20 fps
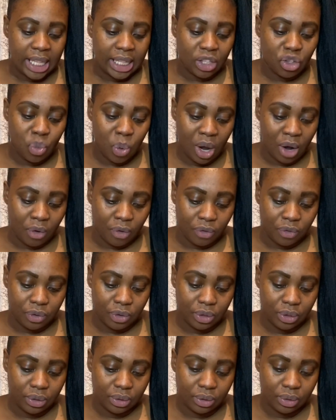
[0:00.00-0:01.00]

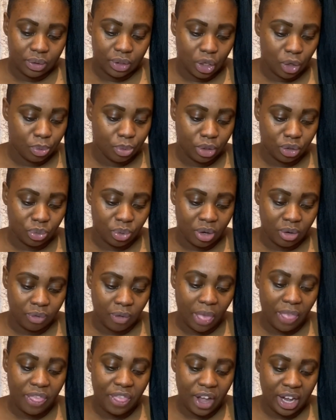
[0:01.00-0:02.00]
12 no not
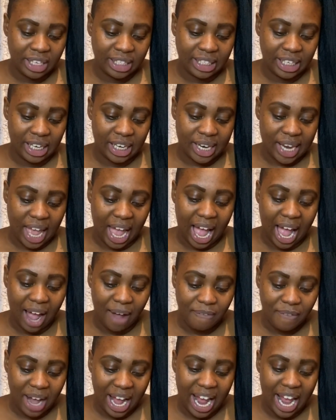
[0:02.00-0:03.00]
12 13
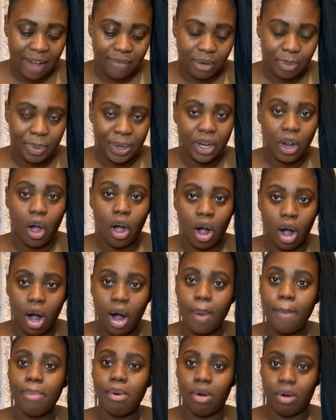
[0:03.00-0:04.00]
have i ever been
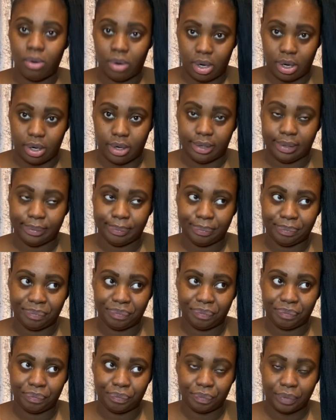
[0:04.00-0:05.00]
heartbroken
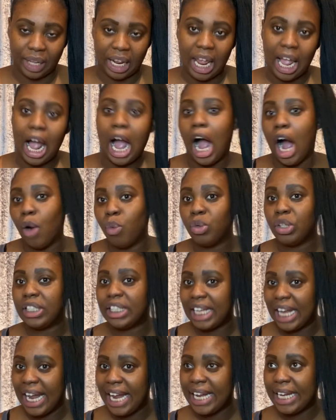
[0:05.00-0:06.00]
i would
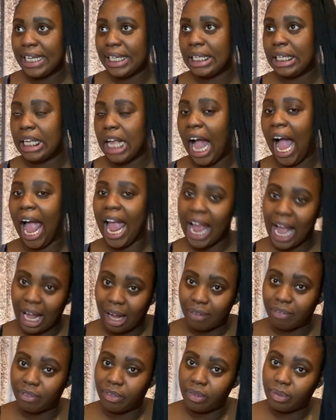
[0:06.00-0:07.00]
say i
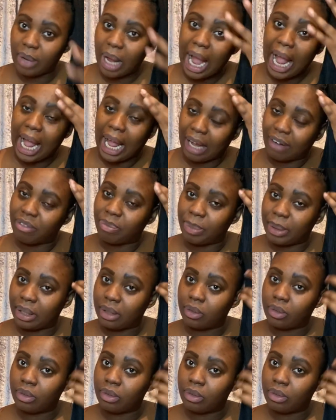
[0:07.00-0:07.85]
have i have been